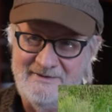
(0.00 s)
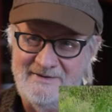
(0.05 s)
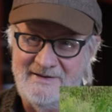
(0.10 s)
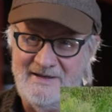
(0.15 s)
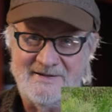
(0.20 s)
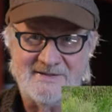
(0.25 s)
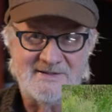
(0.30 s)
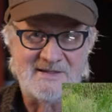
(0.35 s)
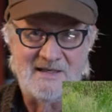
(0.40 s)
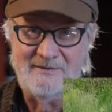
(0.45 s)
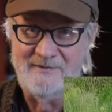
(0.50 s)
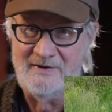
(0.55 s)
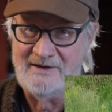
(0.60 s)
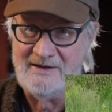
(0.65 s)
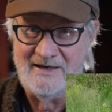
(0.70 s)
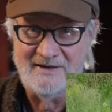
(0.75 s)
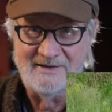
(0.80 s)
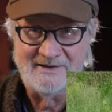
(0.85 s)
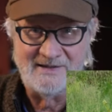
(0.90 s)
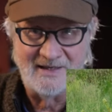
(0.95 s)
That son of a
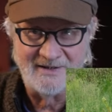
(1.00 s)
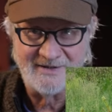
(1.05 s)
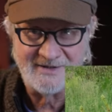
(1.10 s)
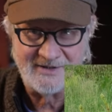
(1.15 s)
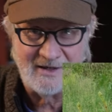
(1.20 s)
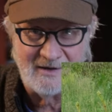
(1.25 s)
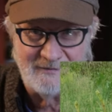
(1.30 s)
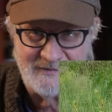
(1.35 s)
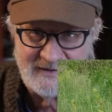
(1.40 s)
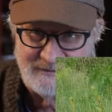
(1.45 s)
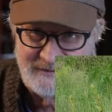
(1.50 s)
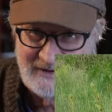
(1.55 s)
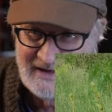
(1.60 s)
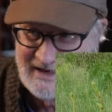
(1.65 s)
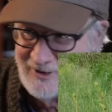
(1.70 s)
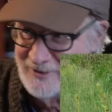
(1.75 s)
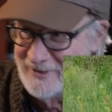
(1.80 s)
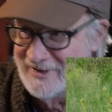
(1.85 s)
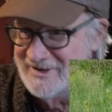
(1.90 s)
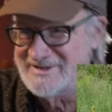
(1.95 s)
gun cuts off the
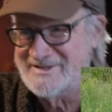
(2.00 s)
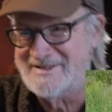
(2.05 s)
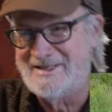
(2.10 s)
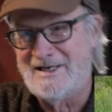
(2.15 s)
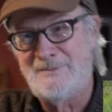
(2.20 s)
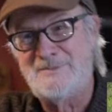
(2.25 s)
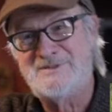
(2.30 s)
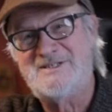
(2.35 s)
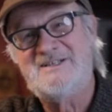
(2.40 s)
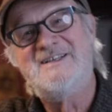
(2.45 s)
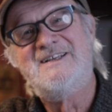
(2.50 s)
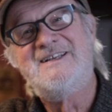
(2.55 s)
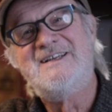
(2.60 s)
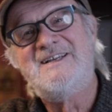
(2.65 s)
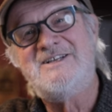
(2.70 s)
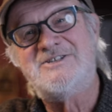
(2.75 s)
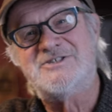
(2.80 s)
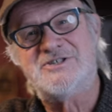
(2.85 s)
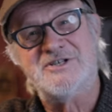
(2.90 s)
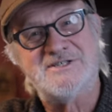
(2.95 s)
flowering stems.
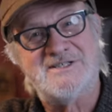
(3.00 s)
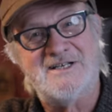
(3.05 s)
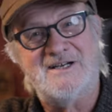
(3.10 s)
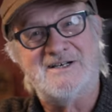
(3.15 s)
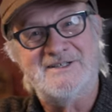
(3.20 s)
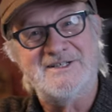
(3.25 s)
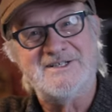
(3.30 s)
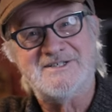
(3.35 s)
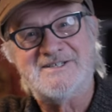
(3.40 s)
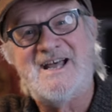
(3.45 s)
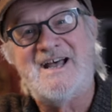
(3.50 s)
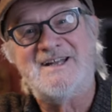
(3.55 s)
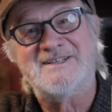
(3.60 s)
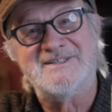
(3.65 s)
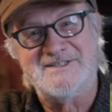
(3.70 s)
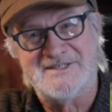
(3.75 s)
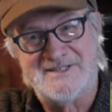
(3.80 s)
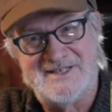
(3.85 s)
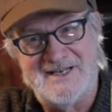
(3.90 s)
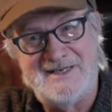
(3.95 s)
He's just telling us not
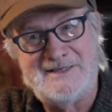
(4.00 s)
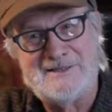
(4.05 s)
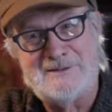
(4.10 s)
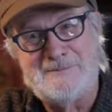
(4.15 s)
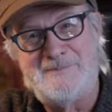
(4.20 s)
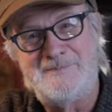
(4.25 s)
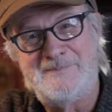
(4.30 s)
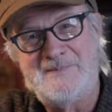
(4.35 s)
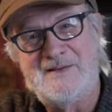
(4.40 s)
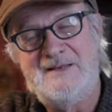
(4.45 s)
to stake them.